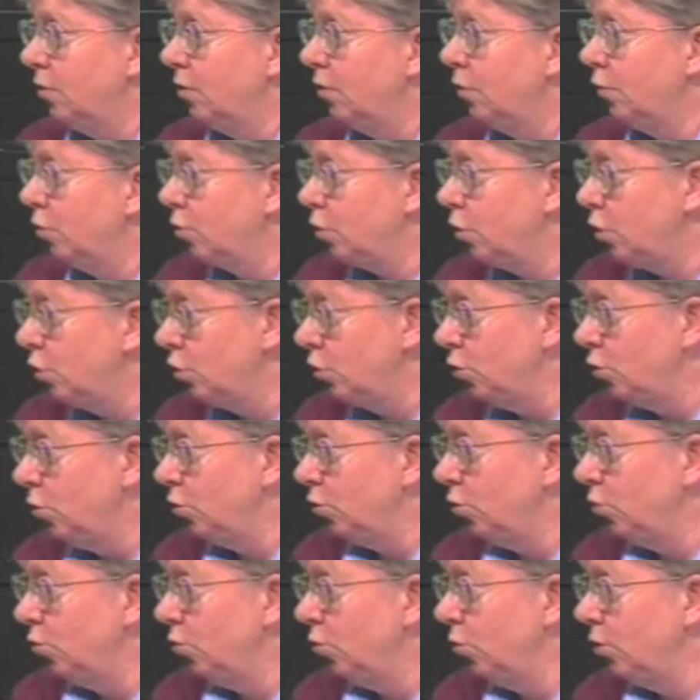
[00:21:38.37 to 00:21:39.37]
you know,
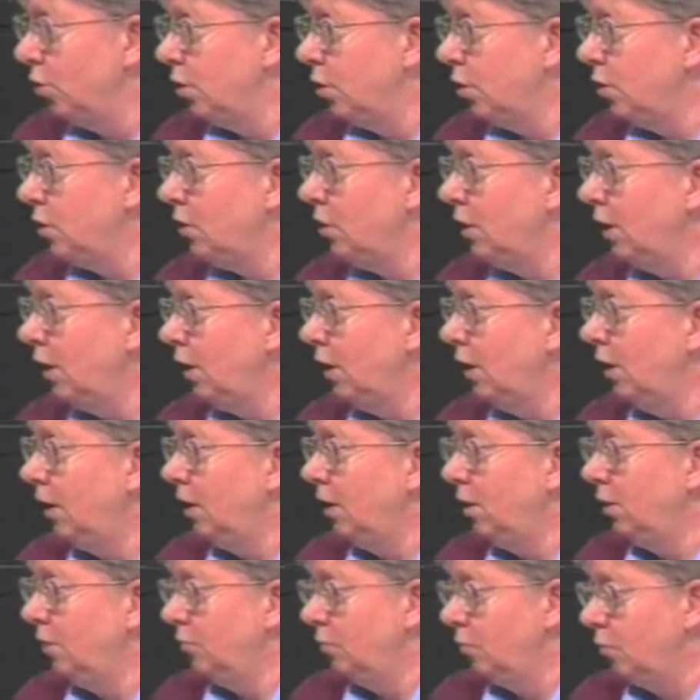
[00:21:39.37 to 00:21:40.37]
sued
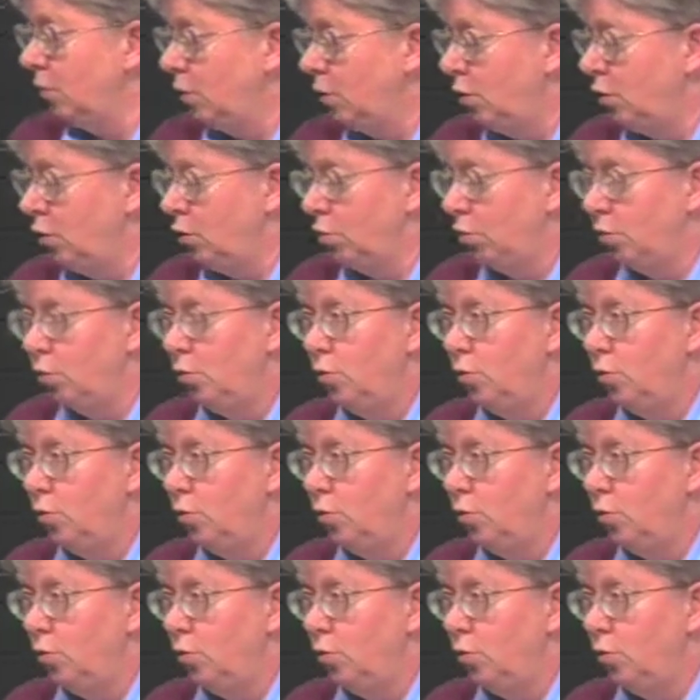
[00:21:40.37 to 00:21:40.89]
saying, you know,